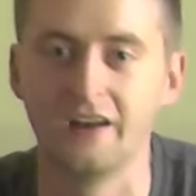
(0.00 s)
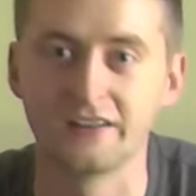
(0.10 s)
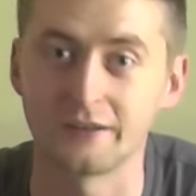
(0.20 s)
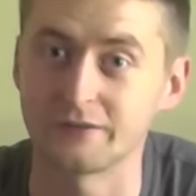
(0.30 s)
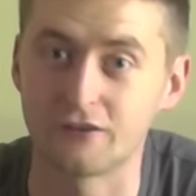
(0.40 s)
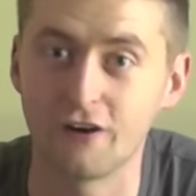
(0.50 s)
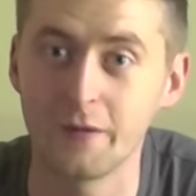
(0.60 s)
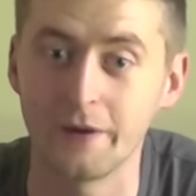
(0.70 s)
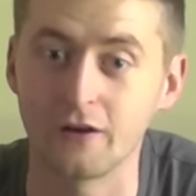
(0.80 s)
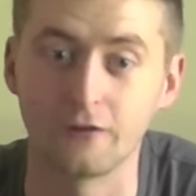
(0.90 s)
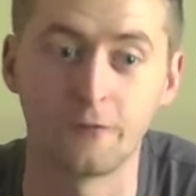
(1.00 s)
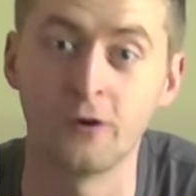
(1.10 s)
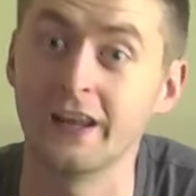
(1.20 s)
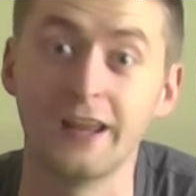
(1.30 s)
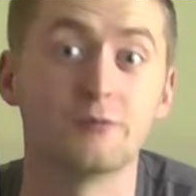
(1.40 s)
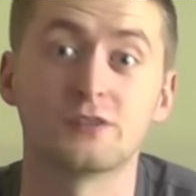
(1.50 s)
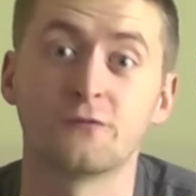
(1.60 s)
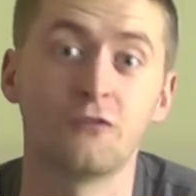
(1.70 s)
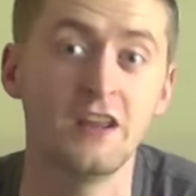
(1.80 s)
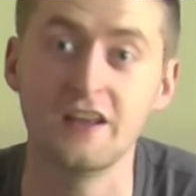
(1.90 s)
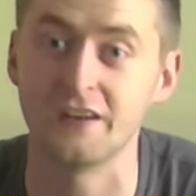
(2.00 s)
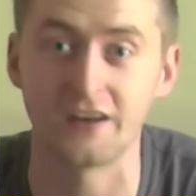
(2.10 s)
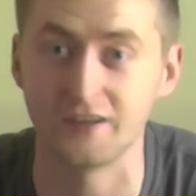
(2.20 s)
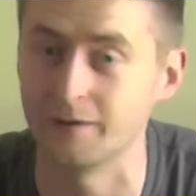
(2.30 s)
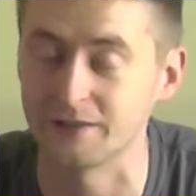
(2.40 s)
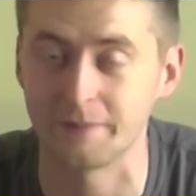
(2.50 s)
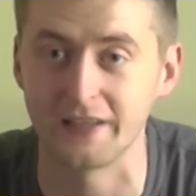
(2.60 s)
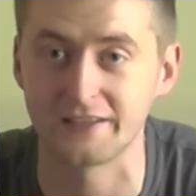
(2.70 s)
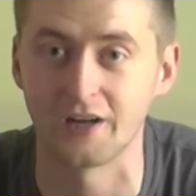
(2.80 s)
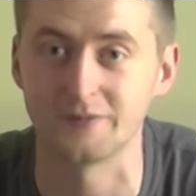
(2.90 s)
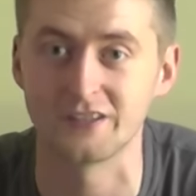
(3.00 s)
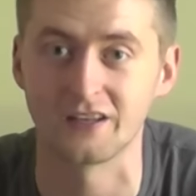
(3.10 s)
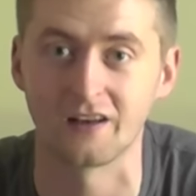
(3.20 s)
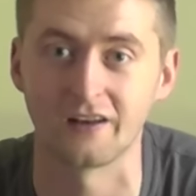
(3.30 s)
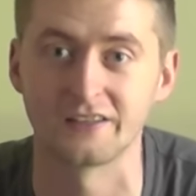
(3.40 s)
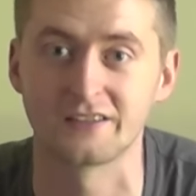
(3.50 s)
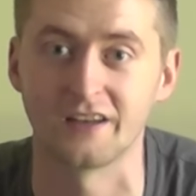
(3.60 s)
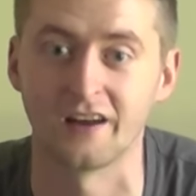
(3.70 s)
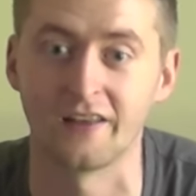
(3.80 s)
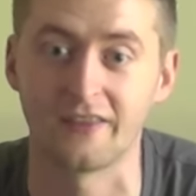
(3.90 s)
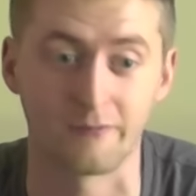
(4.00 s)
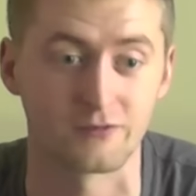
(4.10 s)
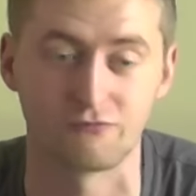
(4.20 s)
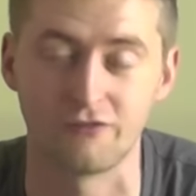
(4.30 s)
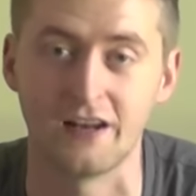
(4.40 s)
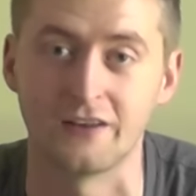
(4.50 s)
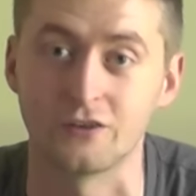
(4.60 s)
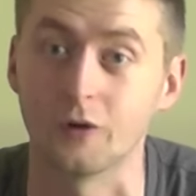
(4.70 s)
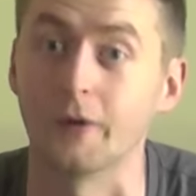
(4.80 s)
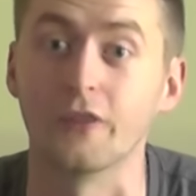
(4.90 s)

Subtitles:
So that was incredibly good fun. It was free and you could do it as many times as you like, so that was really enjoyable.